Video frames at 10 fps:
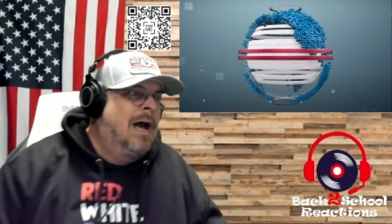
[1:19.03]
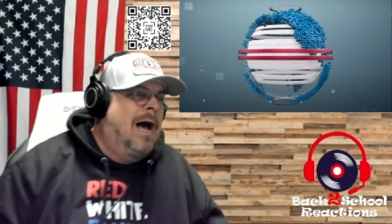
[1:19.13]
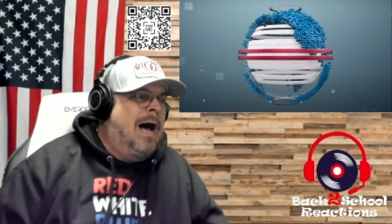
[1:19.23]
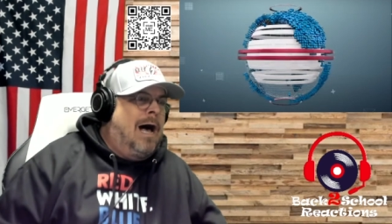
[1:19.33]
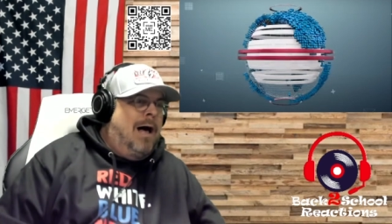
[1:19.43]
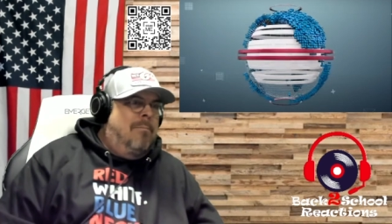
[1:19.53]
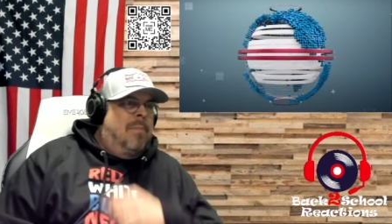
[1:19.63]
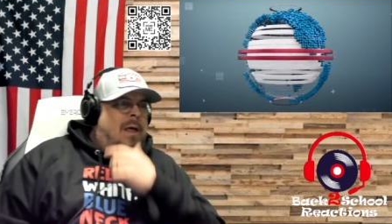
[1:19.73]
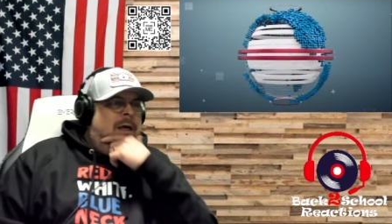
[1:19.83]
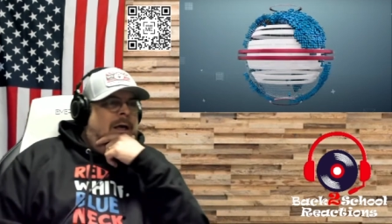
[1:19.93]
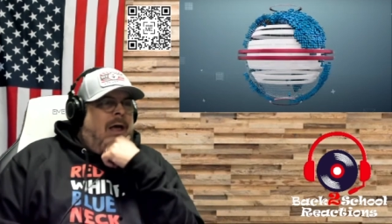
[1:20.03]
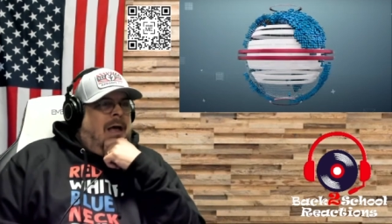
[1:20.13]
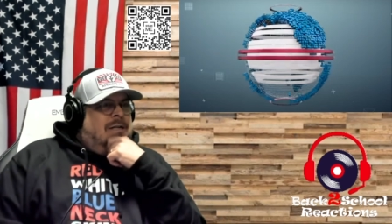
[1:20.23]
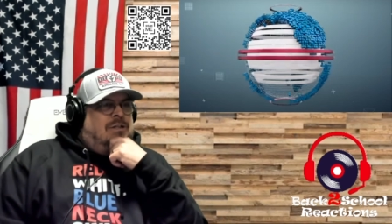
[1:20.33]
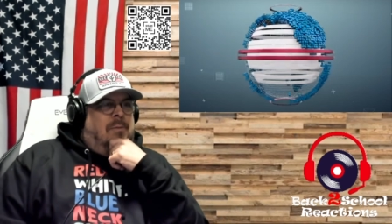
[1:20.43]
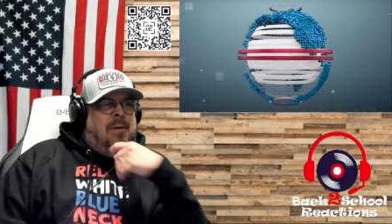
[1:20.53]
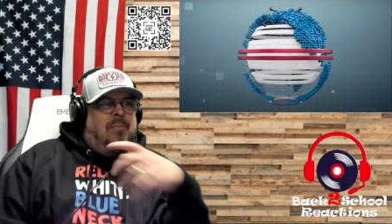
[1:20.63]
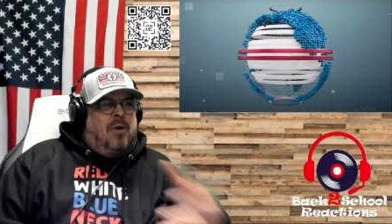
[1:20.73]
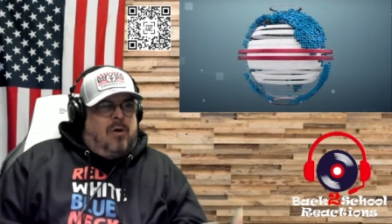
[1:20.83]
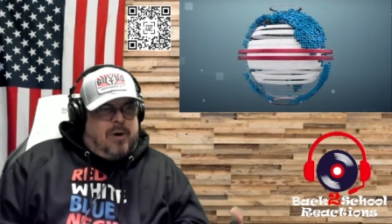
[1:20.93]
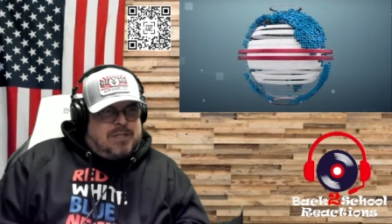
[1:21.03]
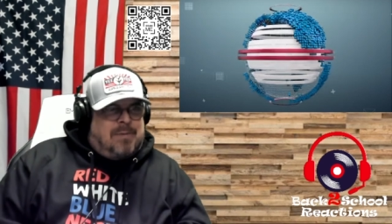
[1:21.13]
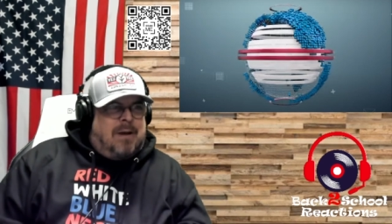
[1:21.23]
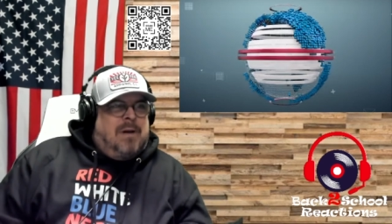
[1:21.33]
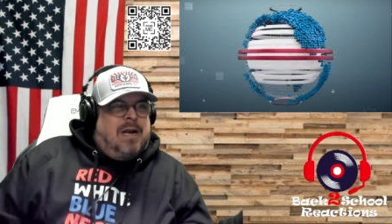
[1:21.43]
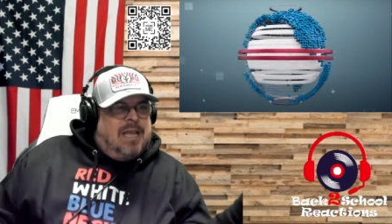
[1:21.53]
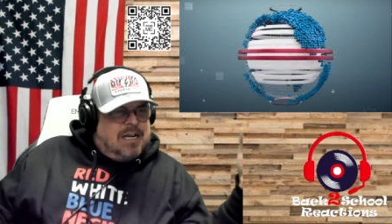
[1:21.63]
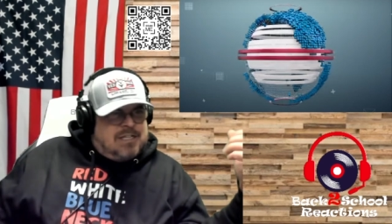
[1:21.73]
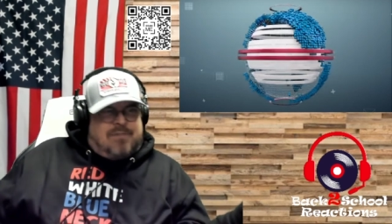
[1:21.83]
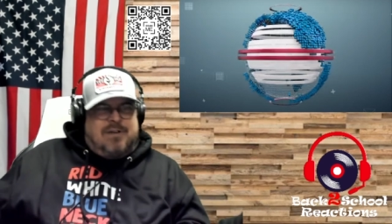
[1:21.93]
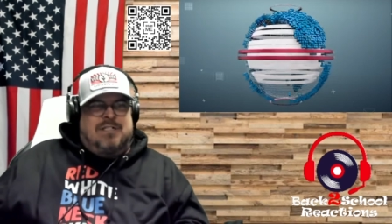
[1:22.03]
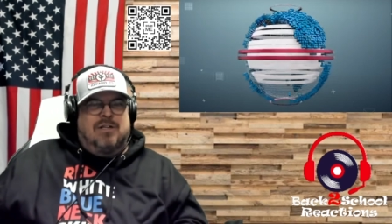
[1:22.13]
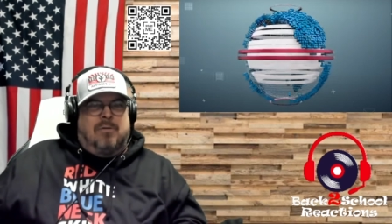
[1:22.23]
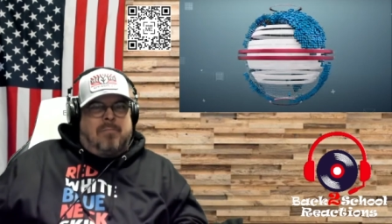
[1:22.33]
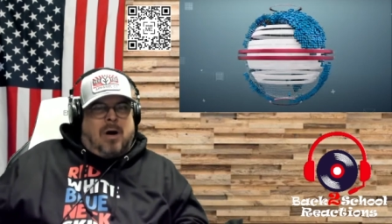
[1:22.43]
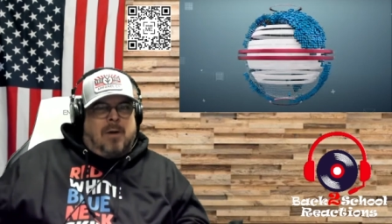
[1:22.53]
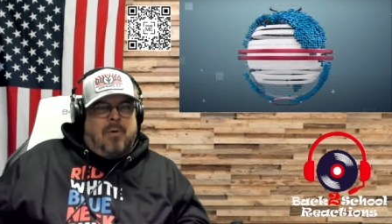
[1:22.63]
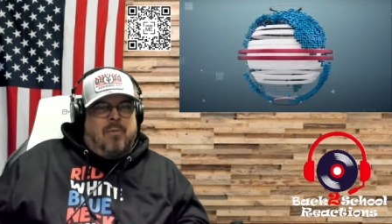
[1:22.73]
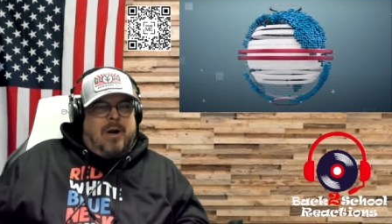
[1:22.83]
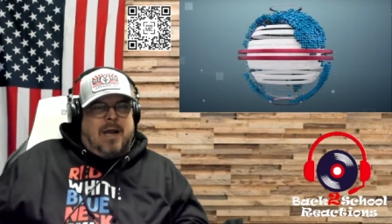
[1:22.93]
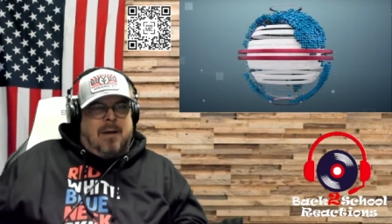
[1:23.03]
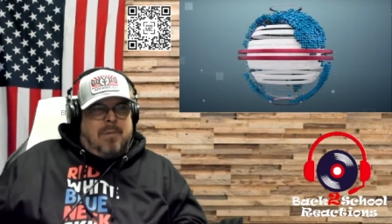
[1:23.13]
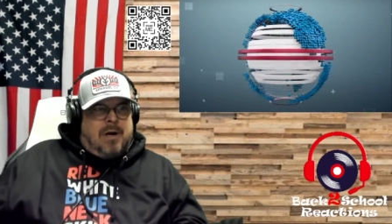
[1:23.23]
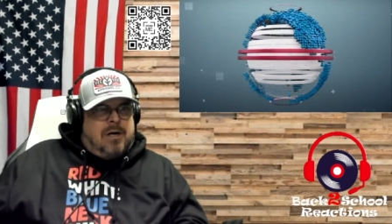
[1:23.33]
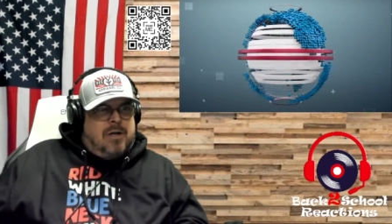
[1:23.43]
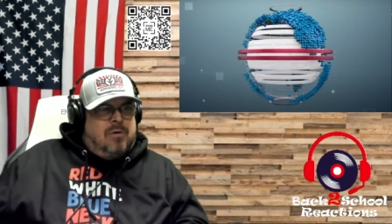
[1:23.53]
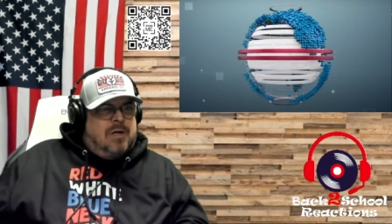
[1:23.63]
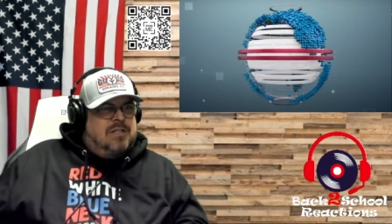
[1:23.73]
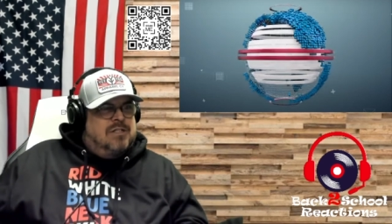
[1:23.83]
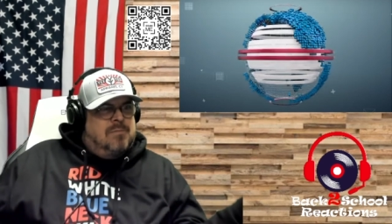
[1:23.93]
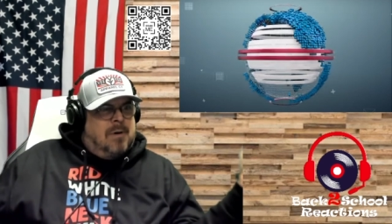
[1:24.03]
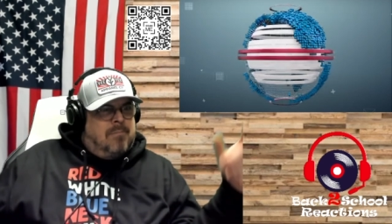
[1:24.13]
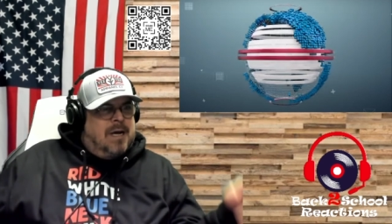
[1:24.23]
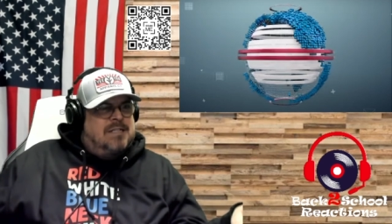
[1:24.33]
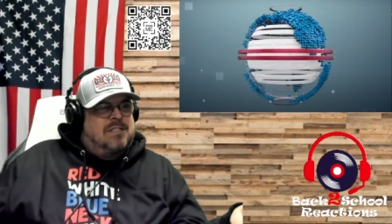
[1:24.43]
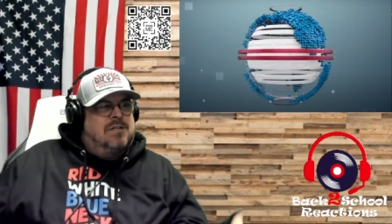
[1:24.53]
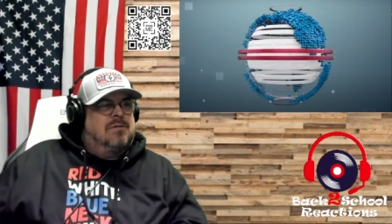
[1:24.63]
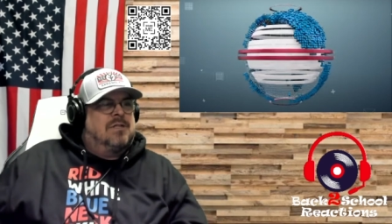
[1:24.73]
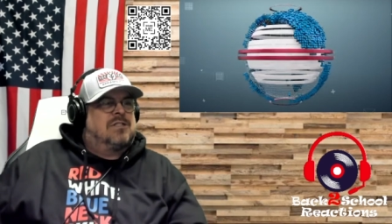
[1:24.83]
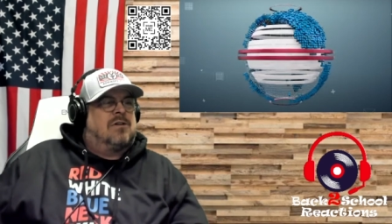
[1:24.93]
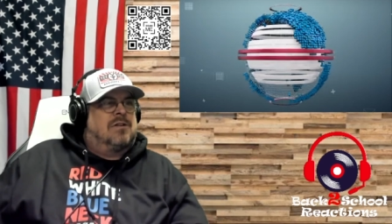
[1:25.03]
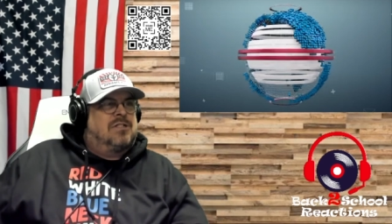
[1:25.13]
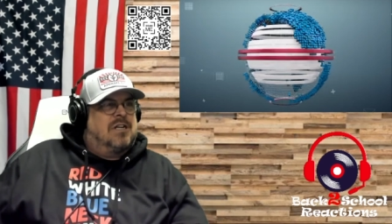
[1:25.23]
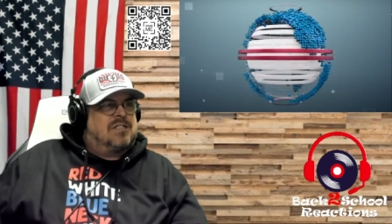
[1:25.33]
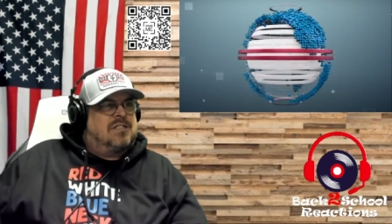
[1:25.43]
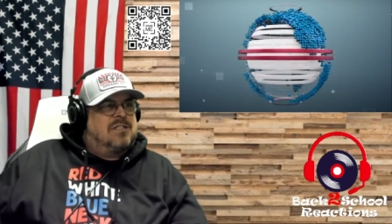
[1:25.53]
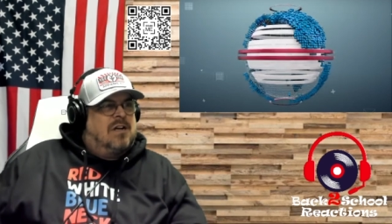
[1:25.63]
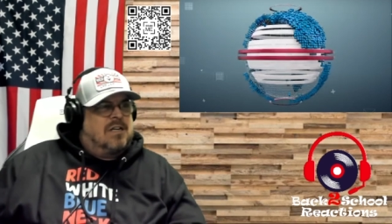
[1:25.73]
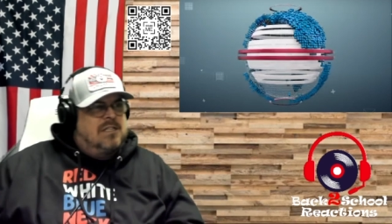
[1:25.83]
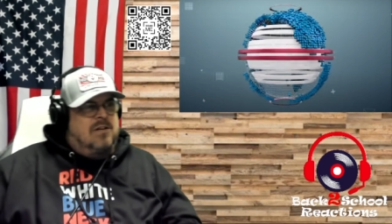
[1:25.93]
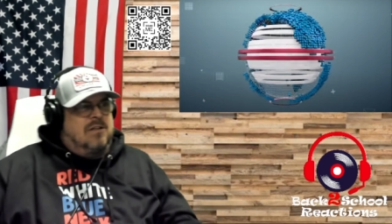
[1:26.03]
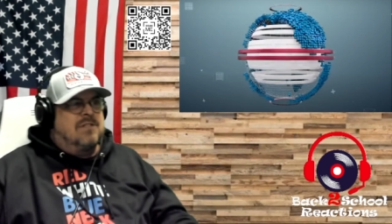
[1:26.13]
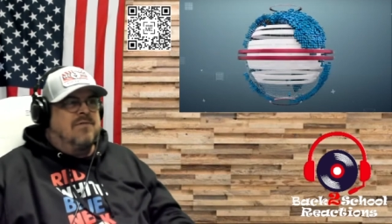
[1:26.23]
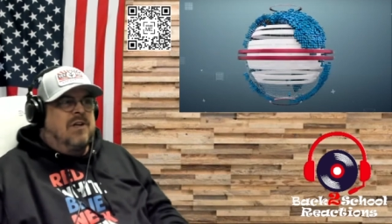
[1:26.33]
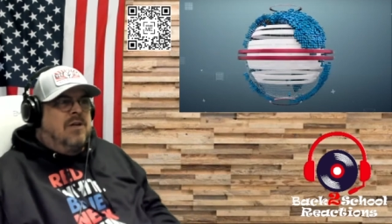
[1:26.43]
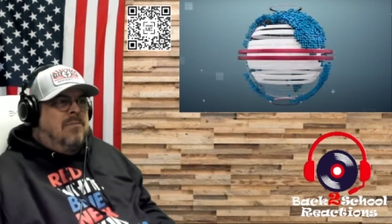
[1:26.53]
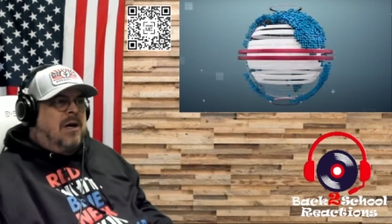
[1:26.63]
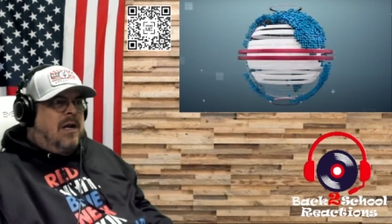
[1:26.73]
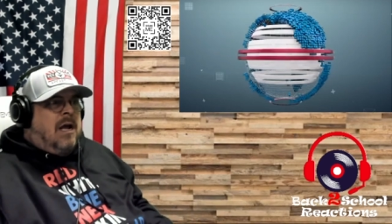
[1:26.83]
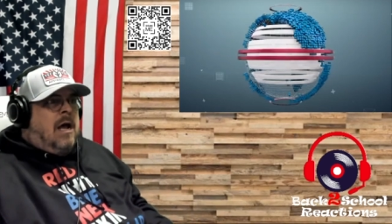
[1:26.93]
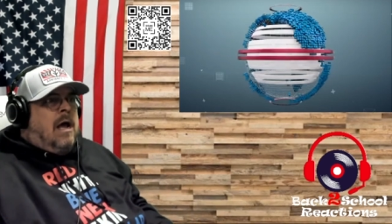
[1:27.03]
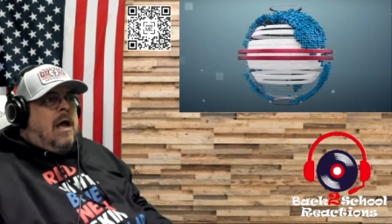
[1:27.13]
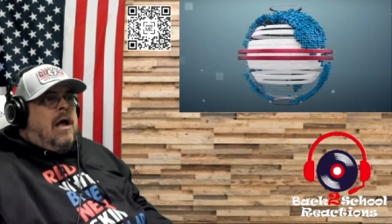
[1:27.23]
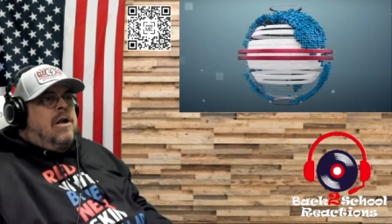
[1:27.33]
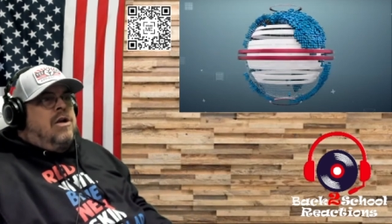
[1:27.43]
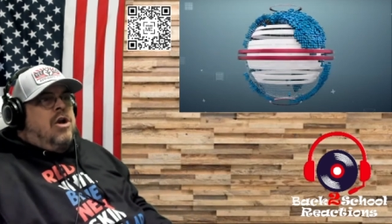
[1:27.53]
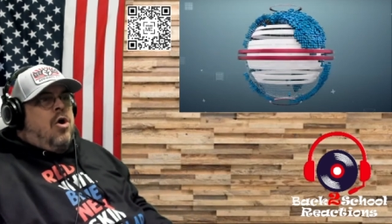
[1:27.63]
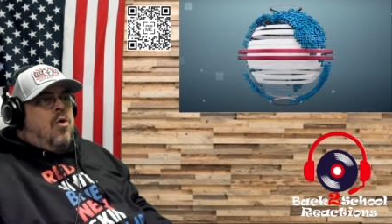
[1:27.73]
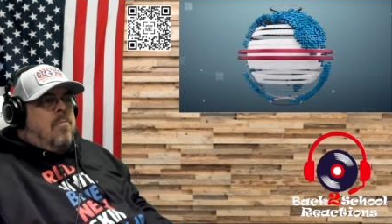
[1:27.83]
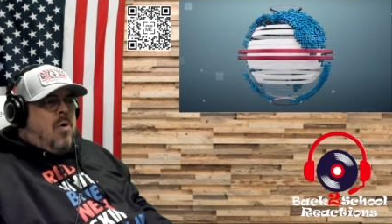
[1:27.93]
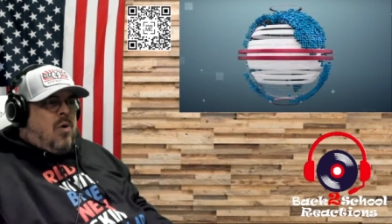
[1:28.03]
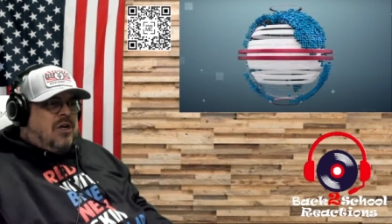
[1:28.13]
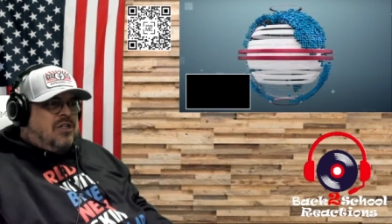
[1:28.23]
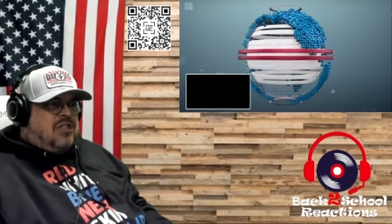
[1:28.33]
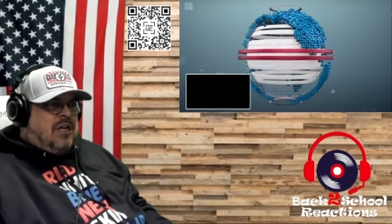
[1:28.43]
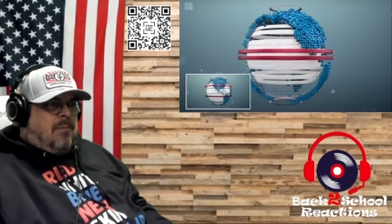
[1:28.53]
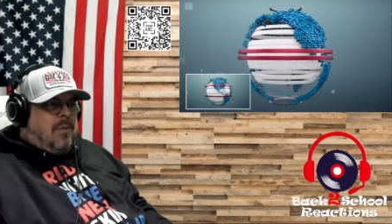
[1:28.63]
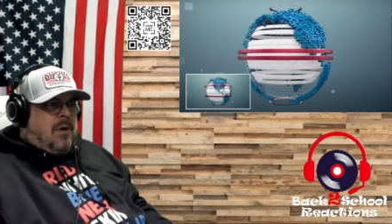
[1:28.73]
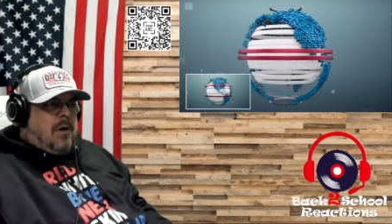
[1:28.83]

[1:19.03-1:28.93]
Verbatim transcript: Um, so people don't expect me to catch every single bar, but what I am going to do is do my best to do this song justice. Knox Hill, this is for you, buddy. No More Sheep.